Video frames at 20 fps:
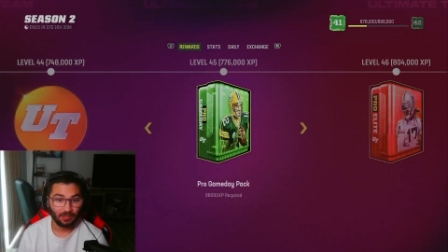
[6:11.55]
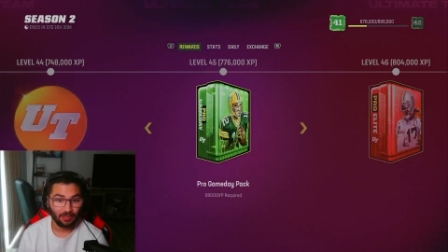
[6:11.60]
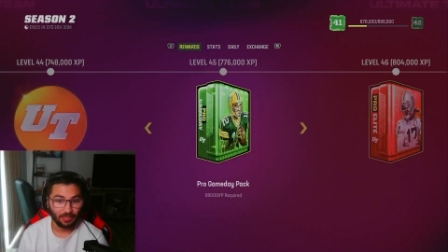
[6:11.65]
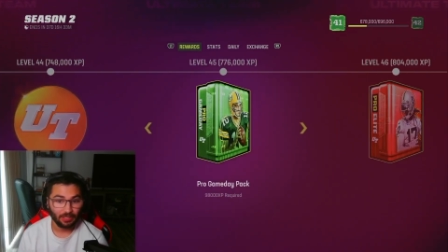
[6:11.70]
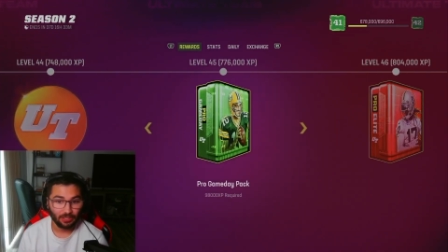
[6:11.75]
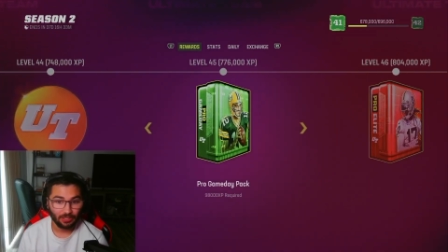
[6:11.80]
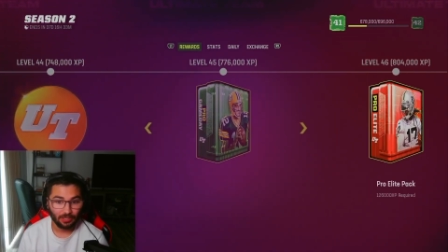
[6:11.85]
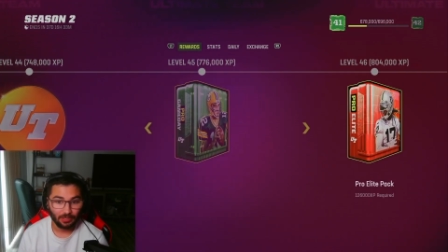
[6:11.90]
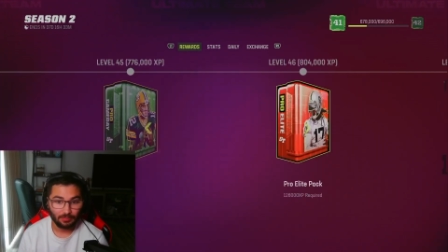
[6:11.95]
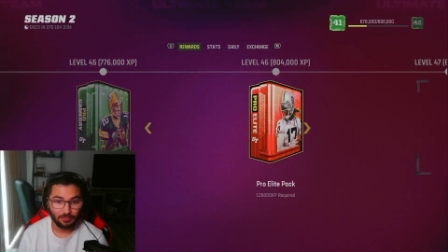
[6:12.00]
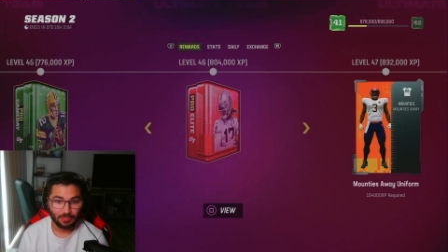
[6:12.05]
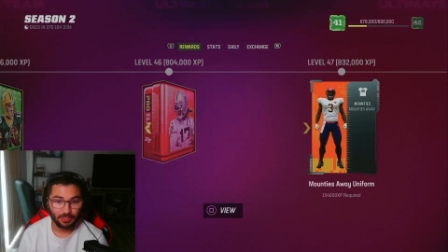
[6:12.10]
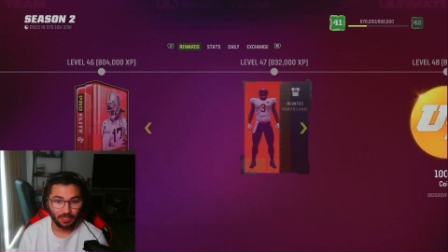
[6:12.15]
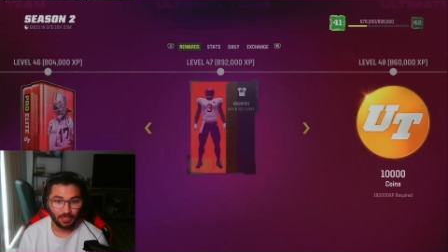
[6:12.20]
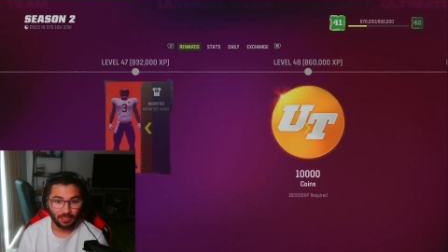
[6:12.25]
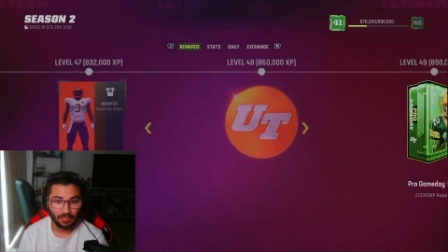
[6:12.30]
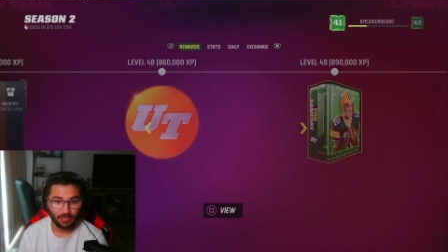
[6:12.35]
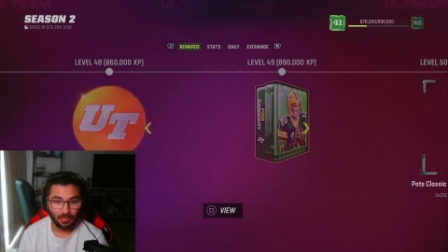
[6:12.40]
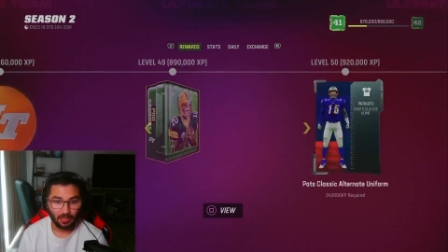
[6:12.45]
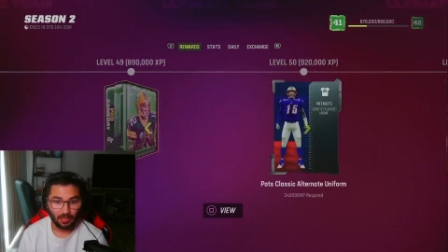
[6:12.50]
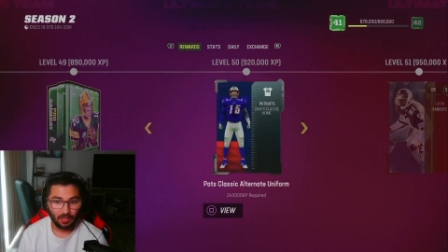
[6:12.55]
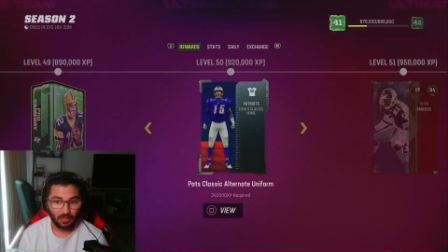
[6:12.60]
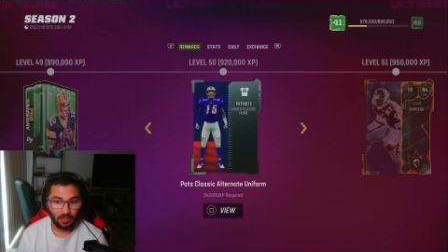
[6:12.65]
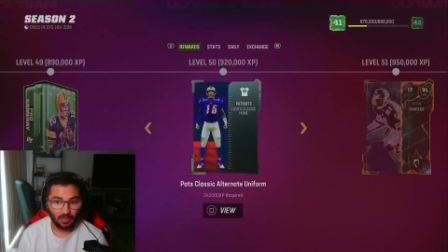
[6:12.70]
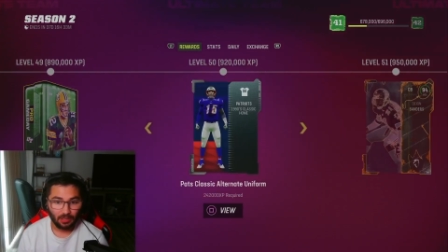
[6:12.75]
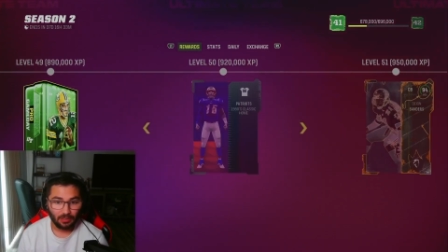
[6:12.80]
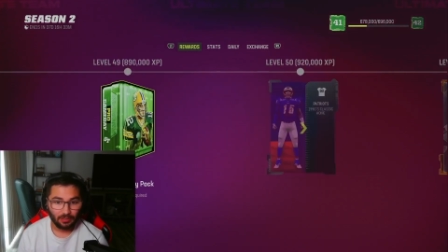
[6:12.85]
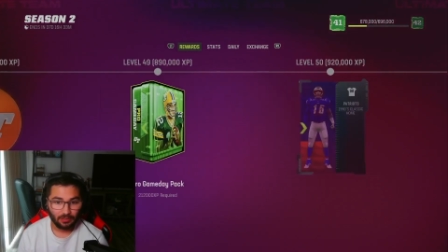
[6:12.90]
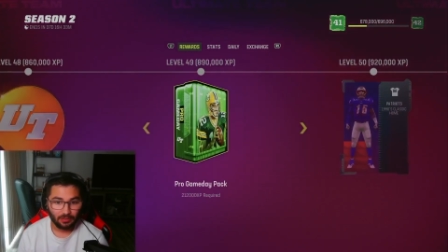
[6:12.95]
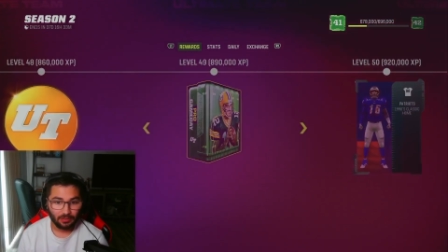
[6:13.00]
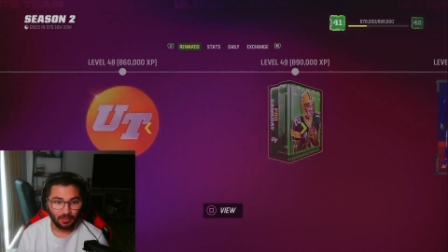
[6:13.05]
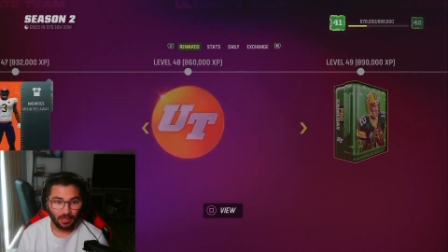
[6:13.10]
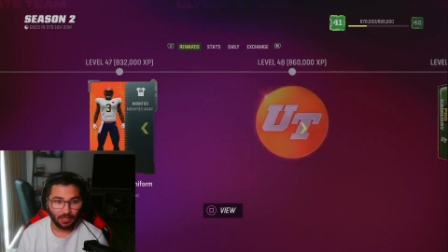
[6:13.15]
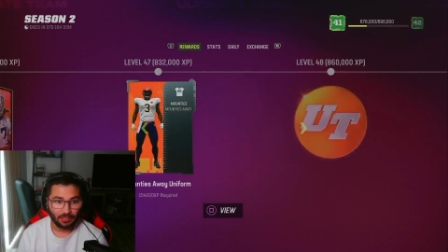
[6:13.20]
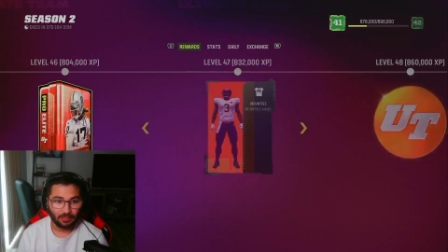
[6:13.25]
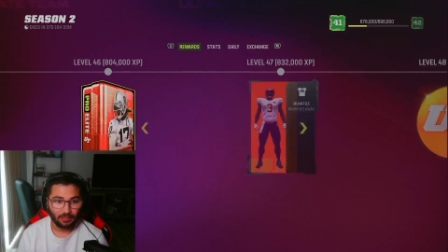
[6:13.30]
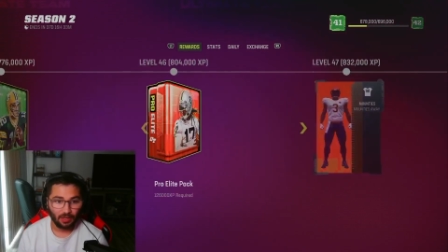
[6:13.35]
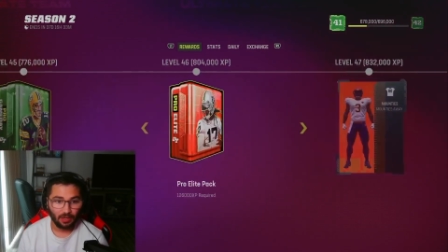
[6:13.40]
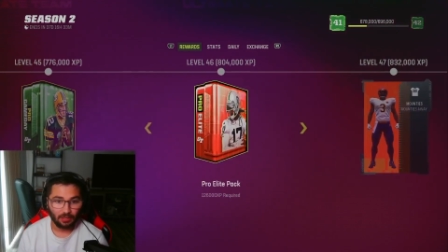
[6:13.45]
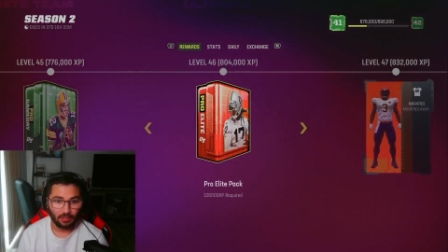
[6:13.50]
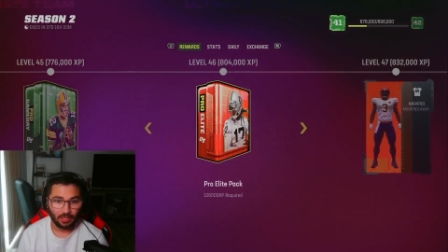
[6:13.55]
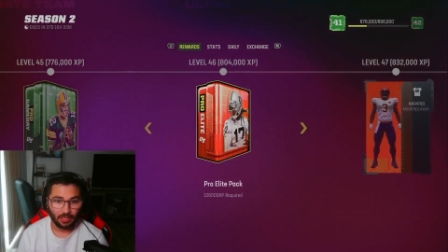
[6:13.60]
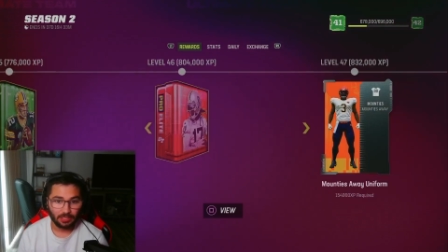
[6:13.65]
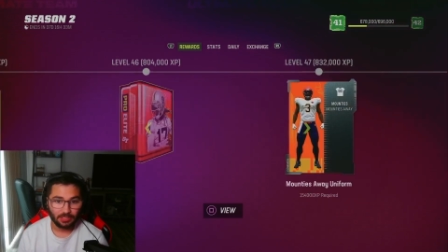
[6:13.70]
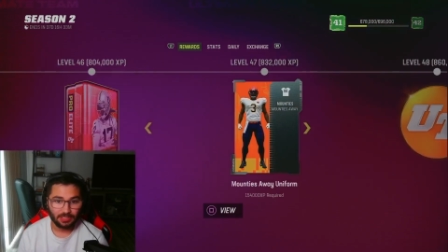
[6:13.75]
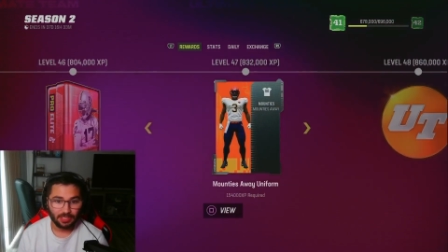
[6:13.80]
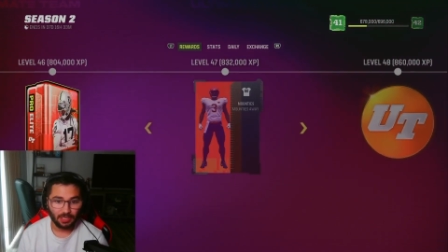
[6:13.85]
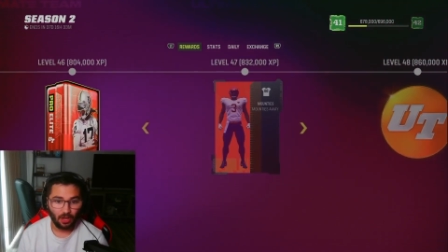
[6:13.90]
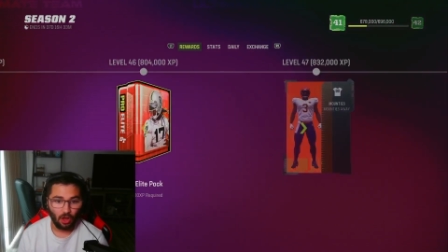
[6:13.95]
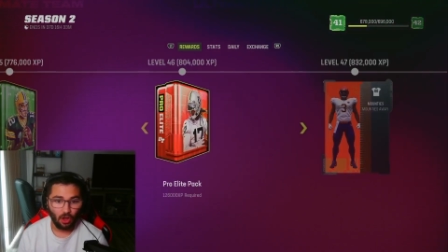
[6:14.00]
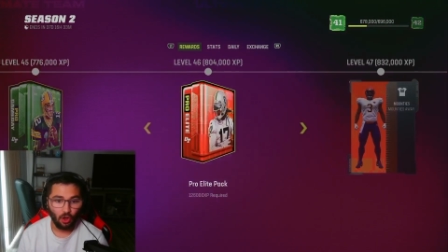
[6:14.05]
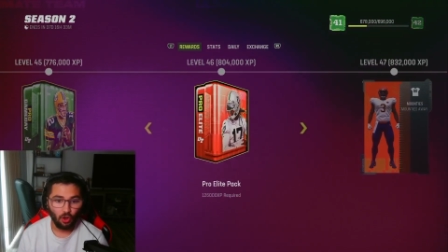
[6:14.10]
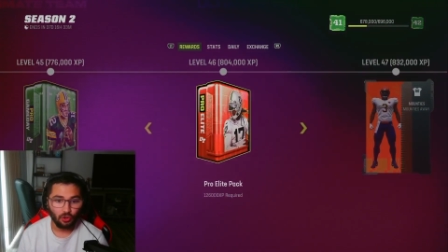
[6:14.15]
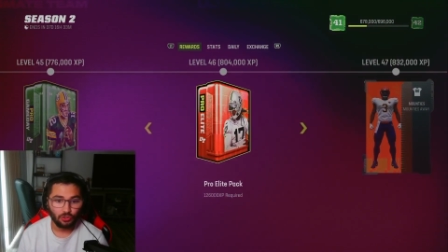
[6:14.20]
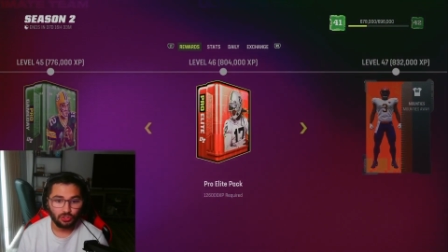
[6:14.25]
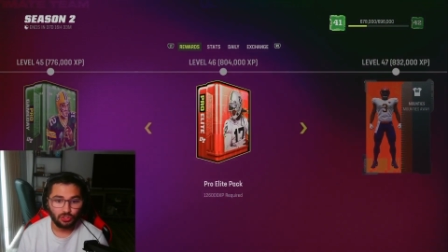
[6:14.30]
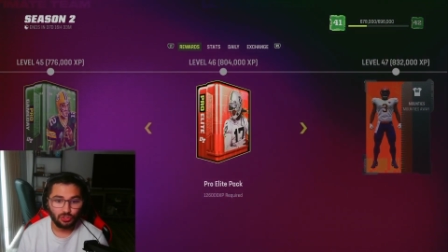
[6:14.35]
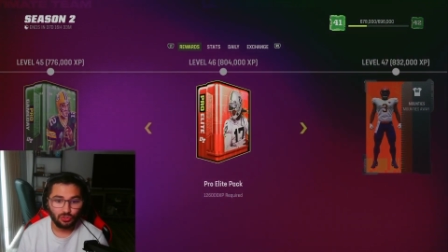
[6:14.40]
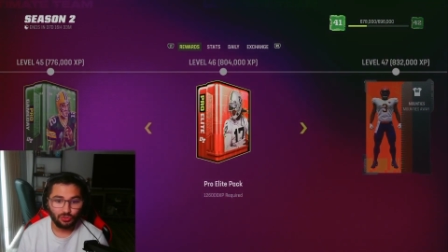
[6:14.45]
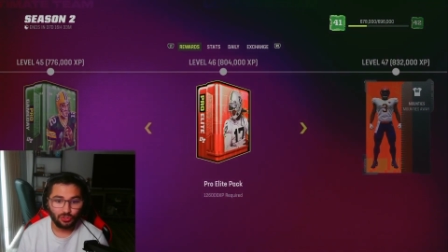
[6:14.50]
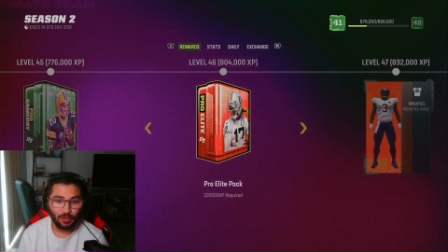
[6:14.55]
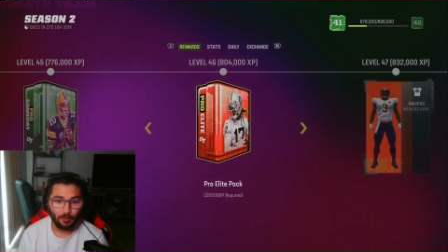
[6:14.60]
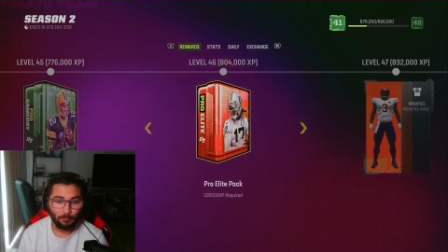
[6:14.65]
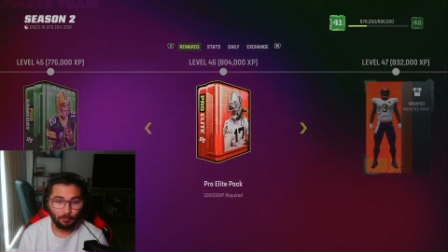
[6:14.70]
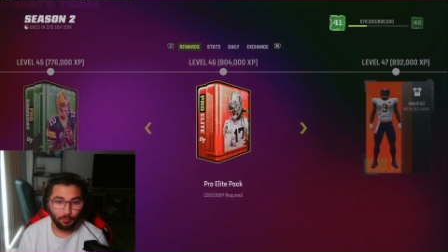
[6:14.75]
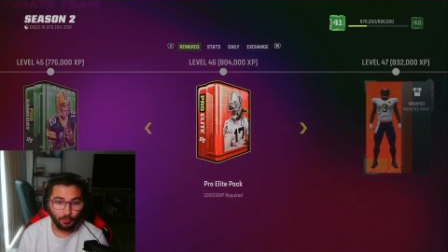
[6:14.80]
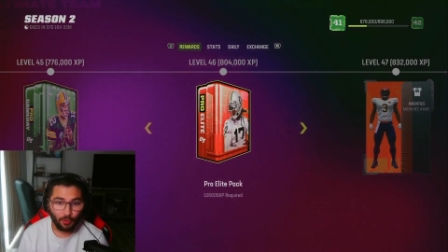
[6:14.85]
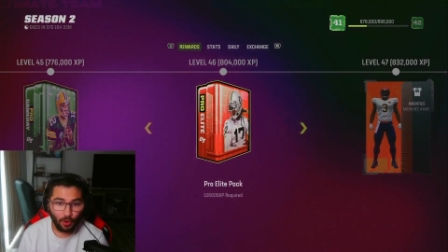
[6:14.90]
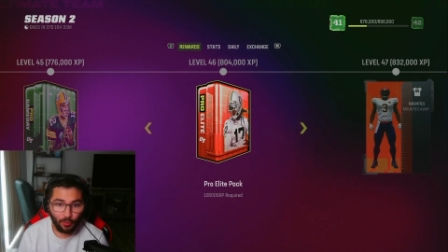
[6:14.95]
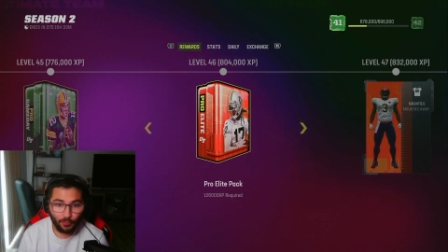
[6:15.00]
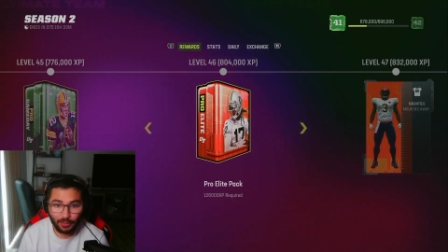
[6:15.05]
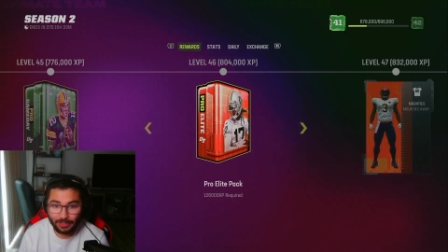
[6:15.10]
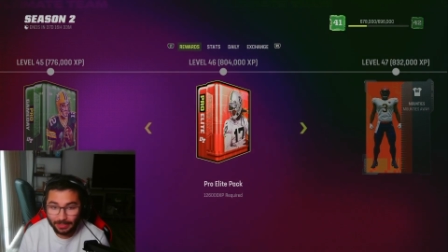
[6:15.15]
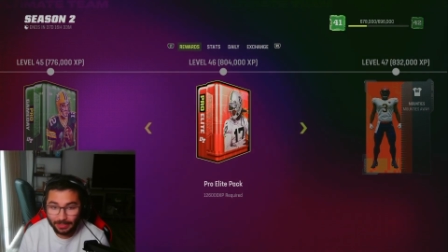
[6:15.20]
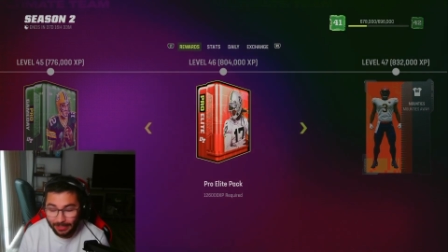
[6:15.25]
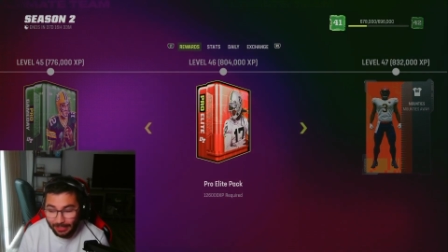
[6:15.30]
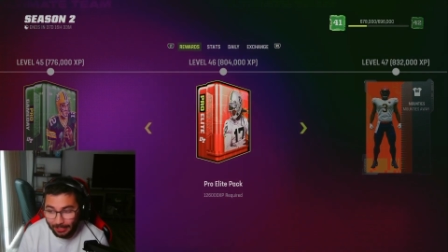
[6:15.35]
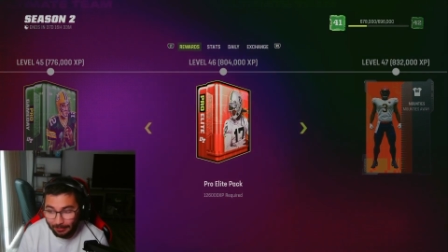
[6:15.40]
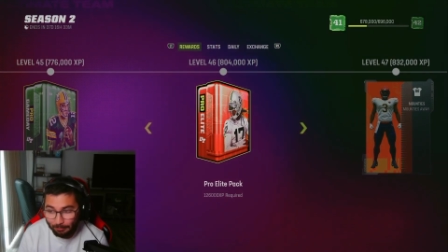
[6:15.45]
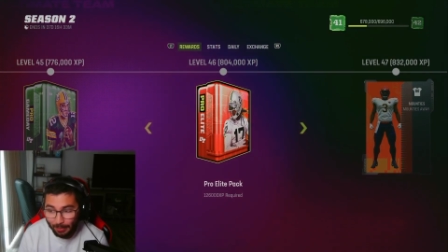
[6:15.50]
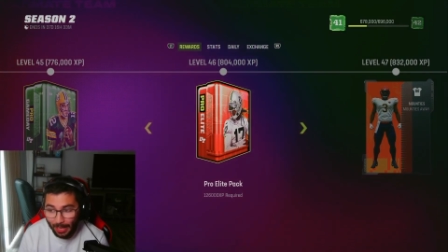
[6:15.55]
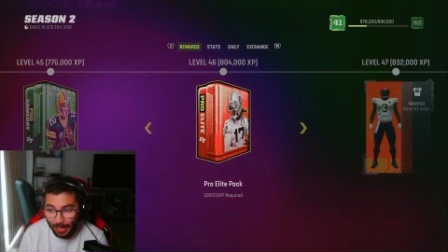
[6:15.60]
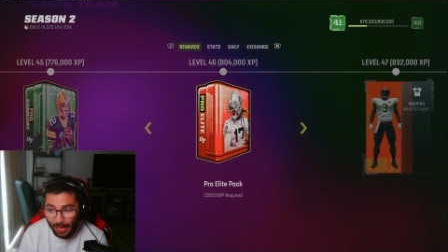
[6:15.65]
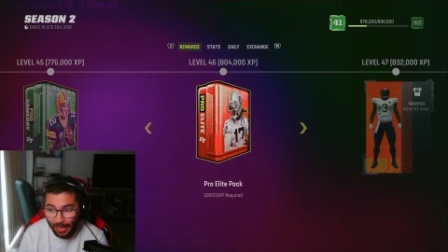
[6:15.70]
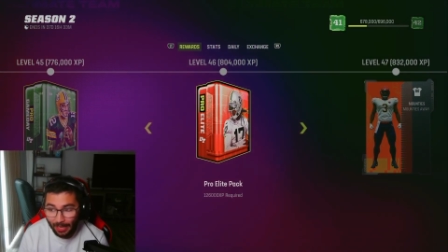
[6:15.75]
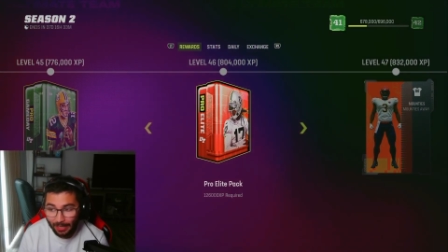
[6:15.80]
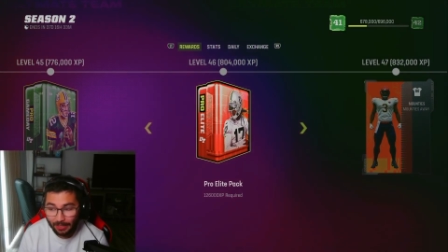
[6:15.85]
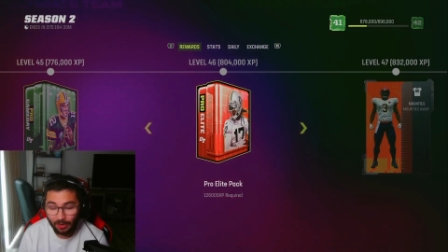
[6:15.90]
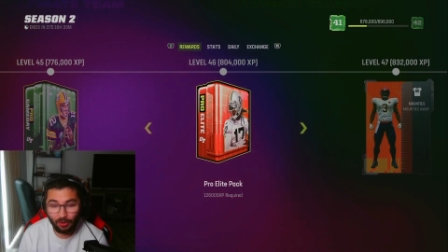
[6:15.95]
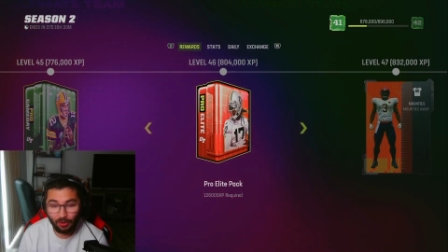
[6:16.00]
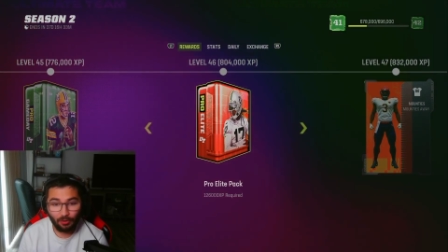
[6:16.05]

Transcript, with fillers: Like, you know what I'm saying? Like like, dog, like it's like, oh, dude, a pro elite pack.